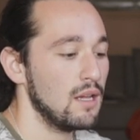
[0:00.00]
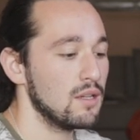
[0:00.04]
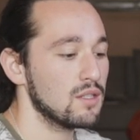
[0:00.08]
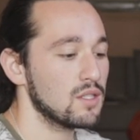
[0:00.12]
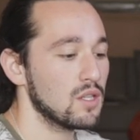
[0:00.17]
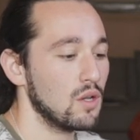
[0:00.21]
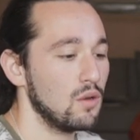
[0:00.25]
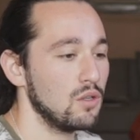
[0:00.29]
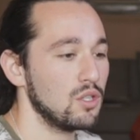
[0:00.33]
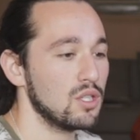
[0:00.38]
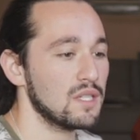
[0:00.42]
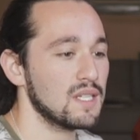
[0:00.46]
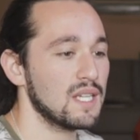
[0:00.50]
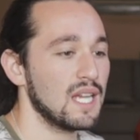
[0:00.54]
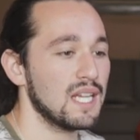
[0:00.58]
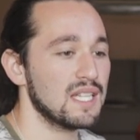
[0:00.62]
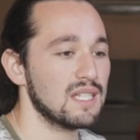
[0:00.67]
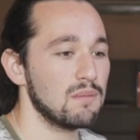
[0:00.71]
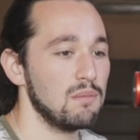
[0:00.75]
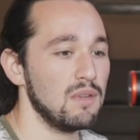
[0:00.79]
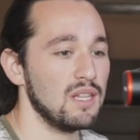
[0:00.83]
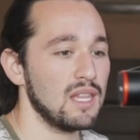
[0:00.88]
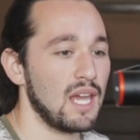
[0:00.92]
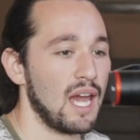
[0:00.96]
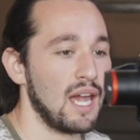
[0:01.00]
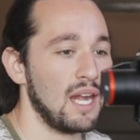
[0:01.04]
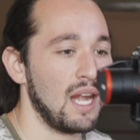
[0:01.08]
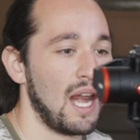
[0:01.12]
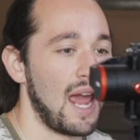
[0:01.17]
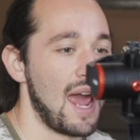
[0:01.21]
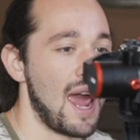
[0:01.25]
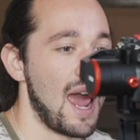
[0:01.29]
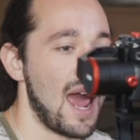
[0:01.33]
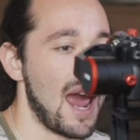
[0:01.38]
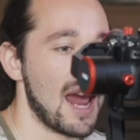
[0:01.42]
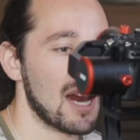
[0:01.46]
so it just gets me
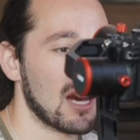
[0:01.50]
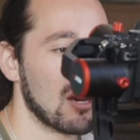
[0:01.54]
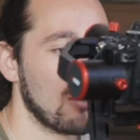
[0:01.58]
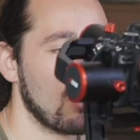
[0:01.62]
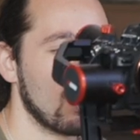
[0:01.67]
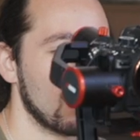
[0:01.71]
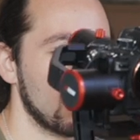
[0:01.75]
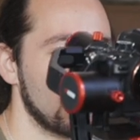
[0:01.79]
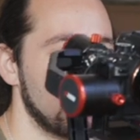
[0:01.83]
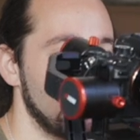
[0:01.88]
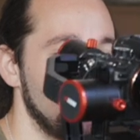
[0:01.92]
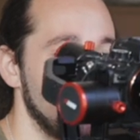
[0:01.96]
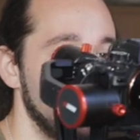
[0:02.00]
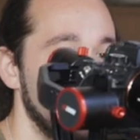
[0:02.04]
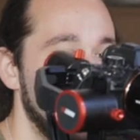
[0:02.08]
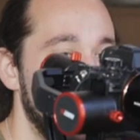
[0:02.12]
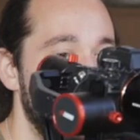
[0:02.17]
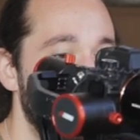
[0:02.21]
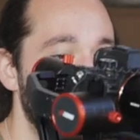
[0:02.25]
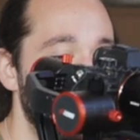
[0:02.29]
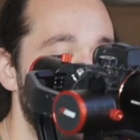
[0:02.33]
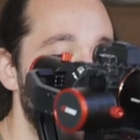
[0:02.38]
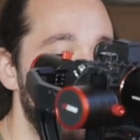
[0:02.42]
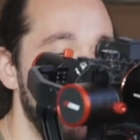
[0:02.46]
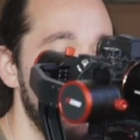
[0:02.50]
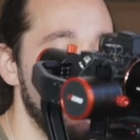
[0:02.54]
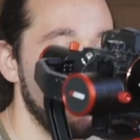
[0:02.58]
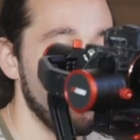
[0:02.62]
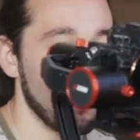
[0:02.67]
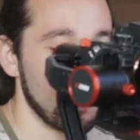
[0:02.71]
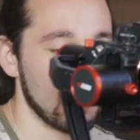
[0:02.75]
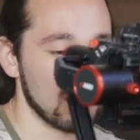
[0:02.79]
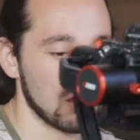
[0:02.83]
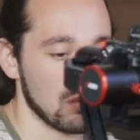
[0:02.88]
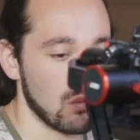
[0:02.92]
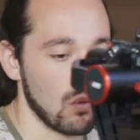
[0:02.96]
that accuracy that I've
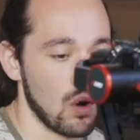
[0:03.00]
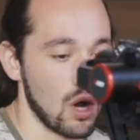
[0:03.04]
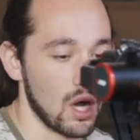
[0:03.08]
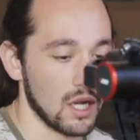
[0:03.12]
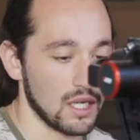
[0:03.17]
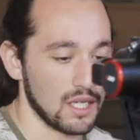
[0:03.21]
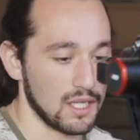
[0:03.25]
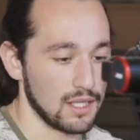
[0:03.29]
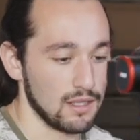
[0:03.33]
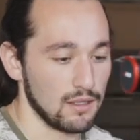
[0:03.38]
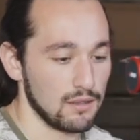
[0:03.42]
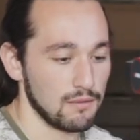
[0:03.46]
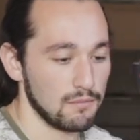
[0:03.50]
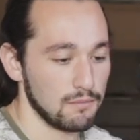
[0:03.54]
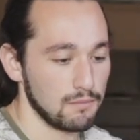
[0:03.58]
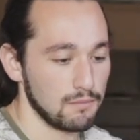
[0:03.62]
always wanted.